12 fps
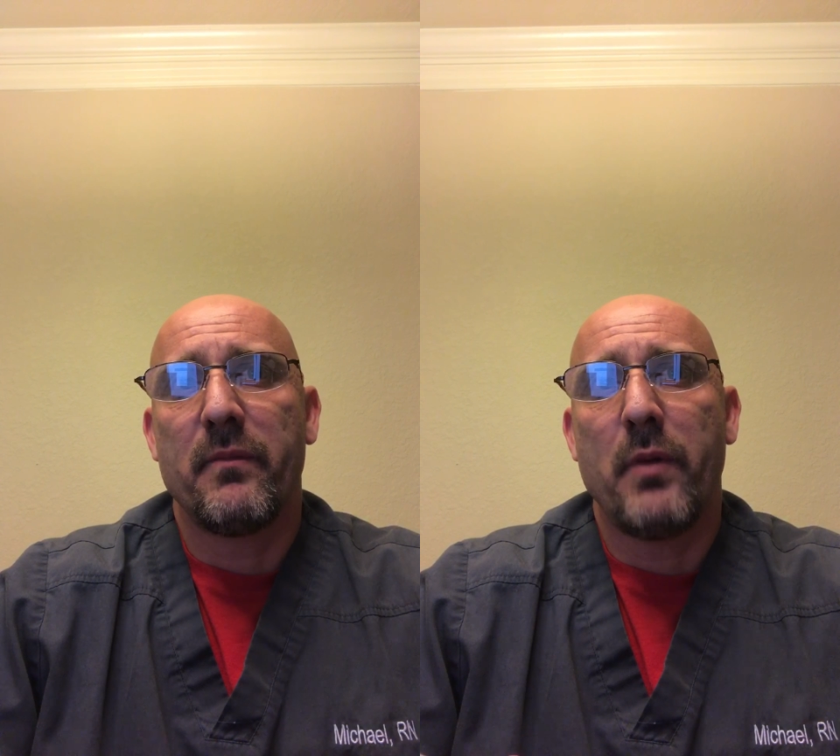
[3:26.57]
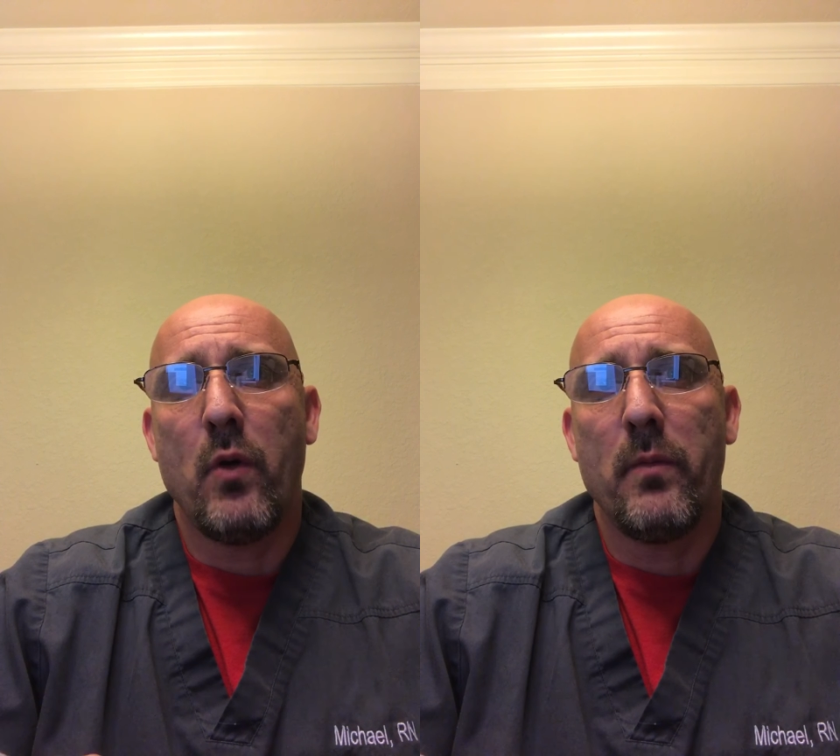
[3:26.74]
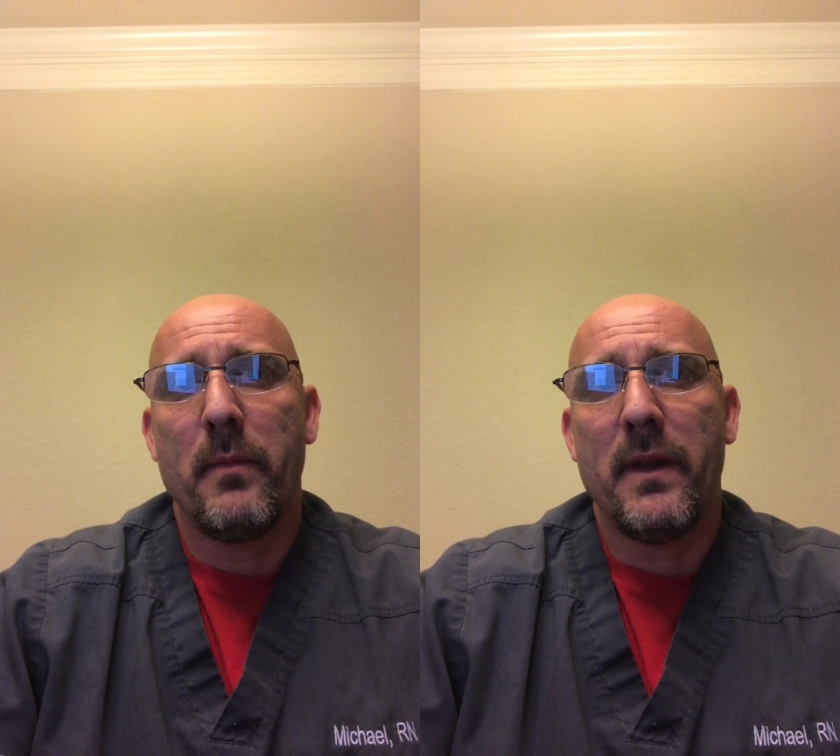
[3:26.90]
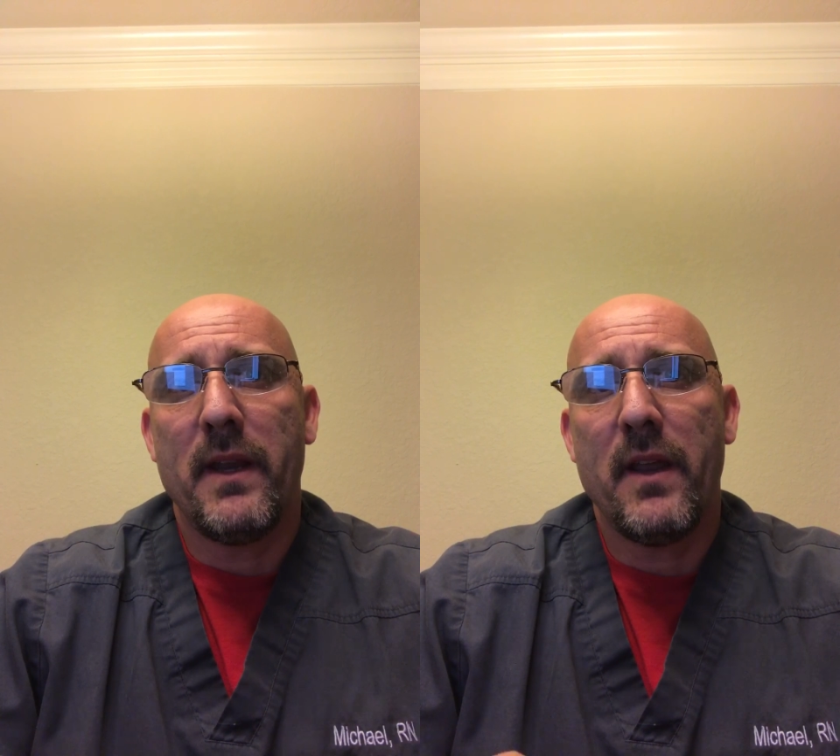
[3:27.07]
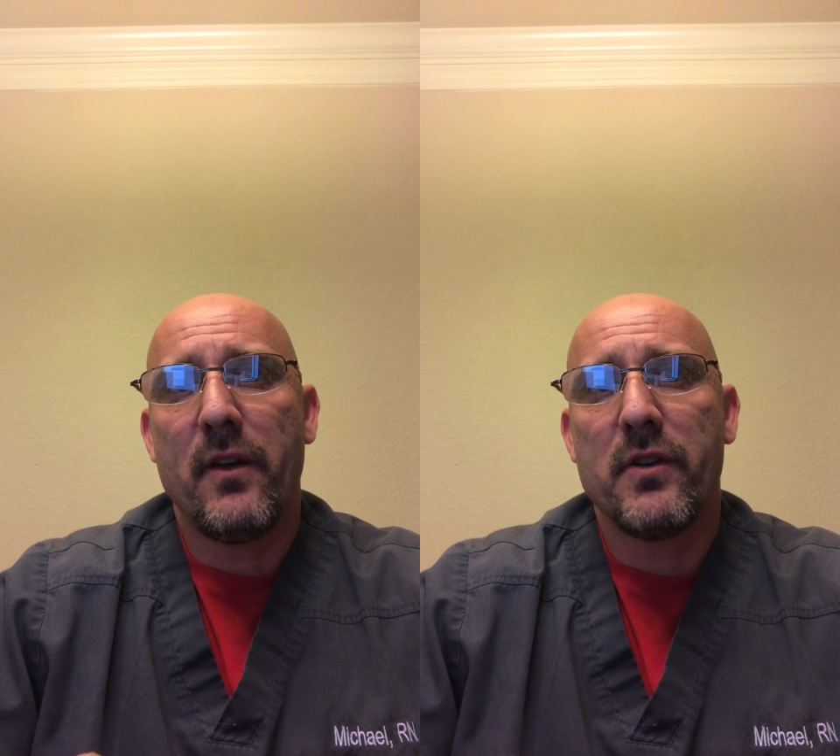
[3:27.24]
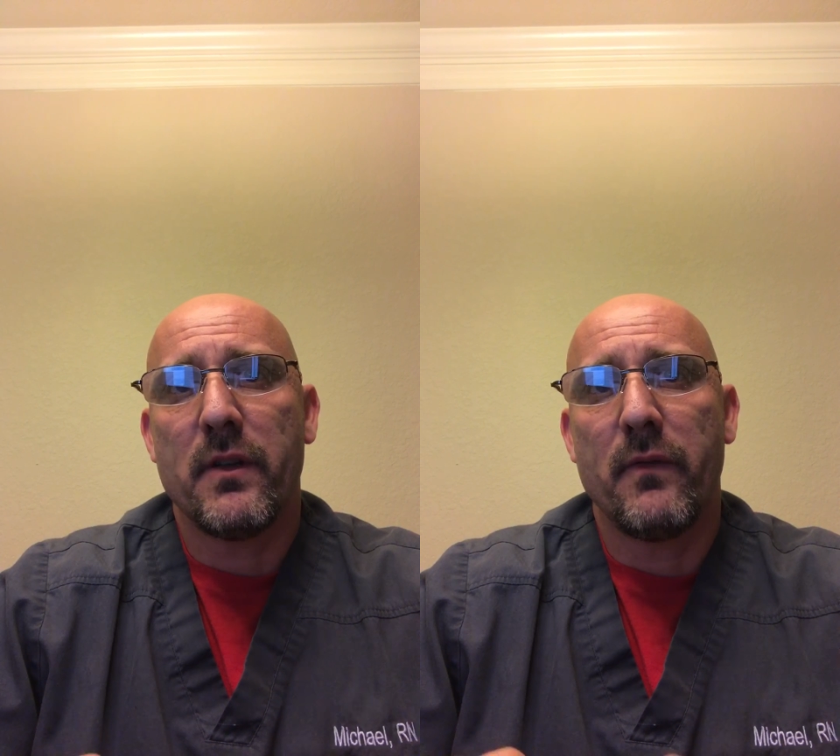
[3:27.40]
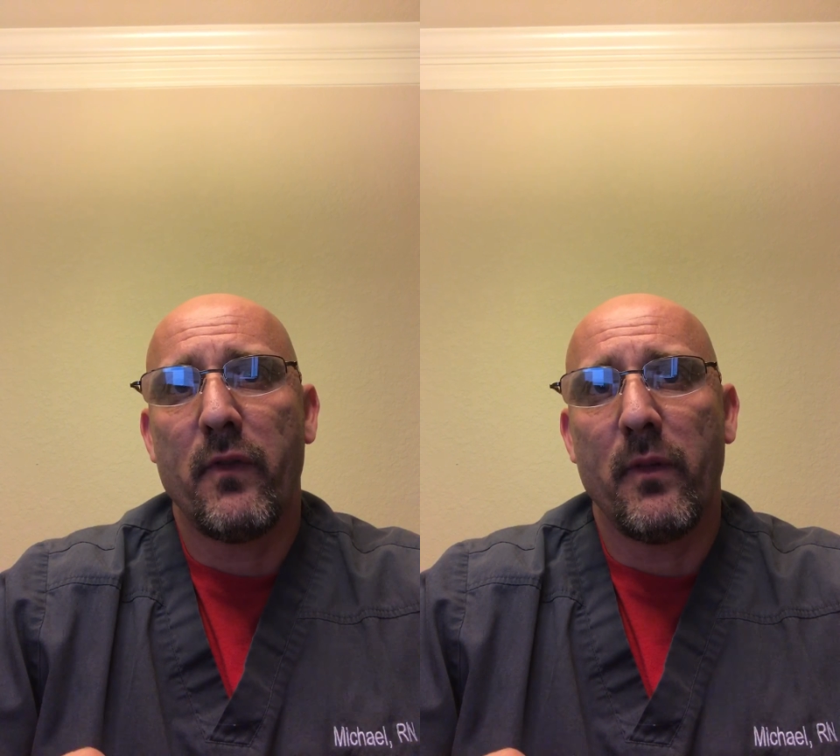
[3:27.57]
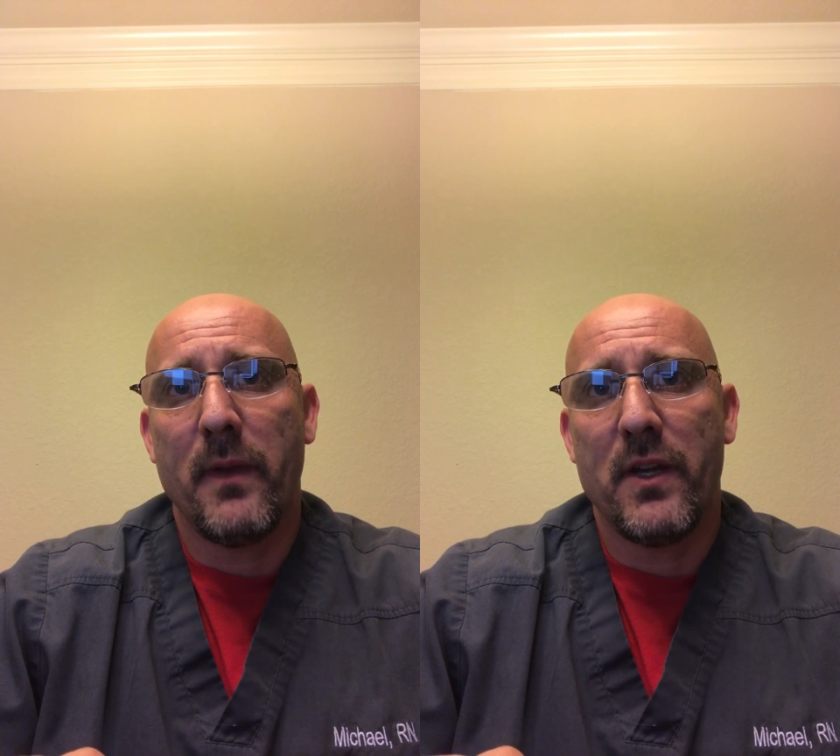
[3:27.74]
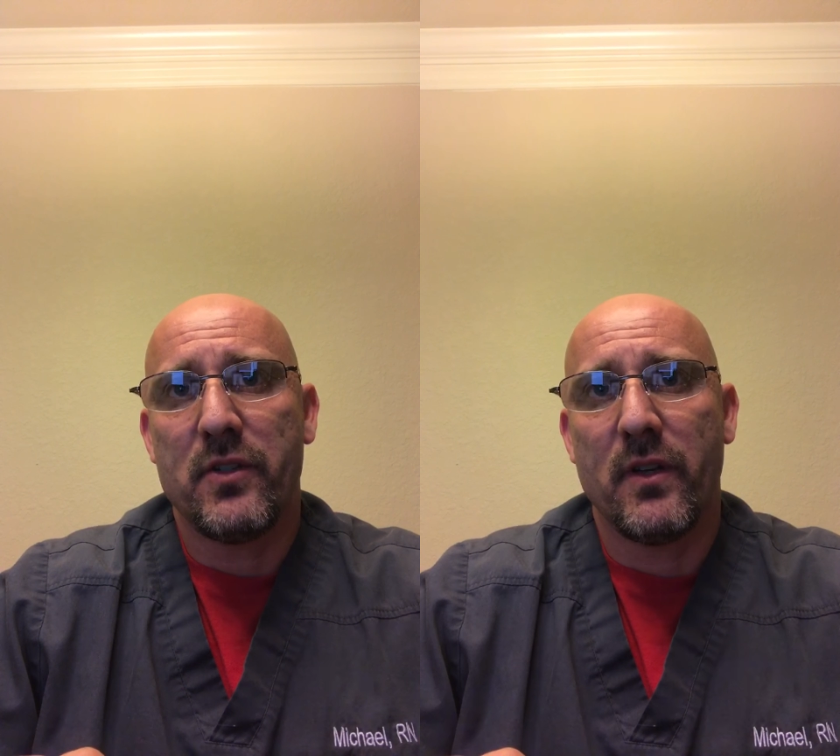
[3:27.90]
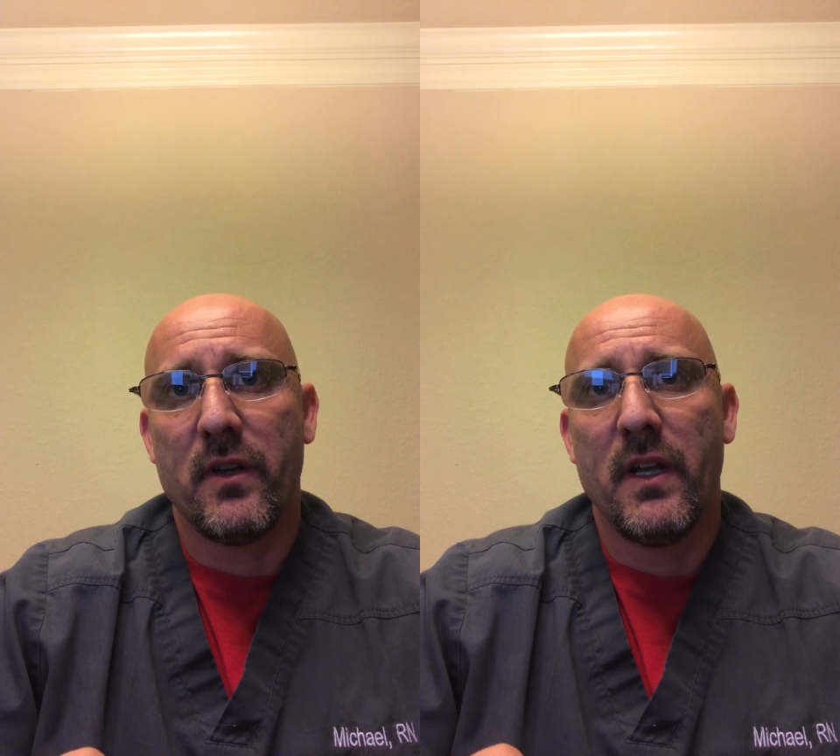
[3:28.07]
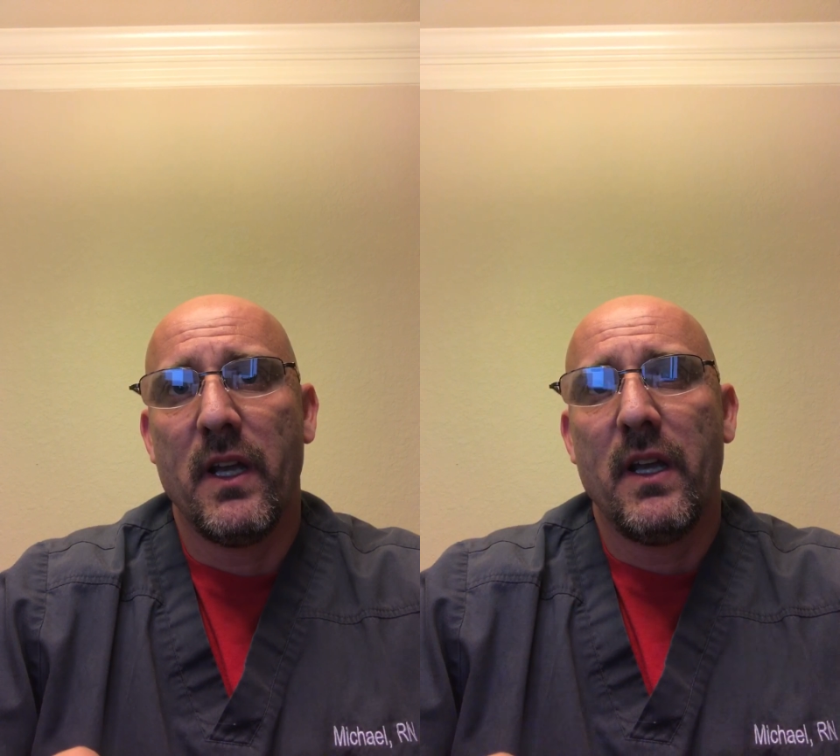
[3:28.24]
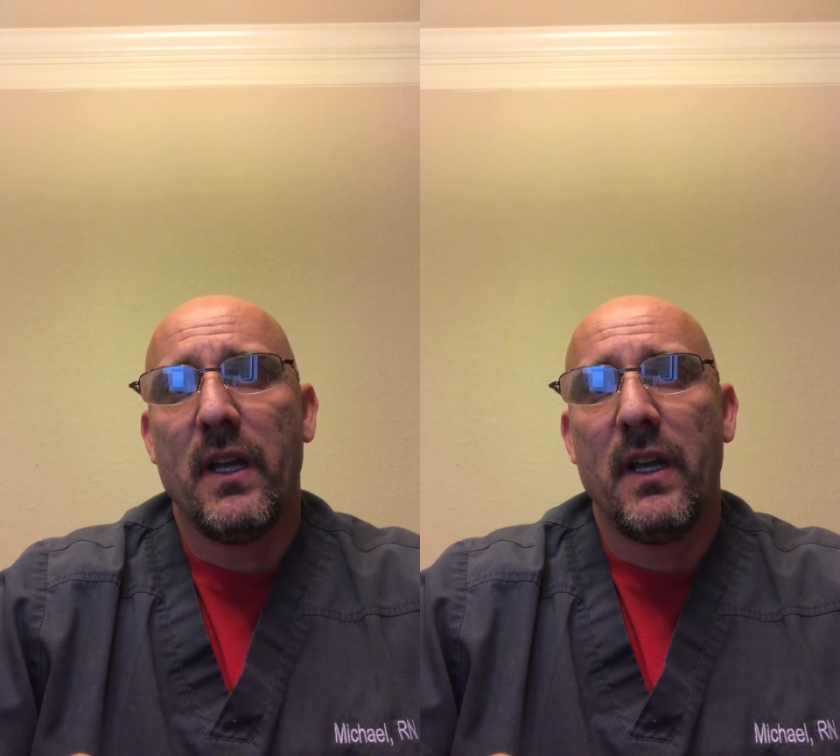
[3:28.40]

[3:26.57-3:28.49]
of potent mediators of inflammation,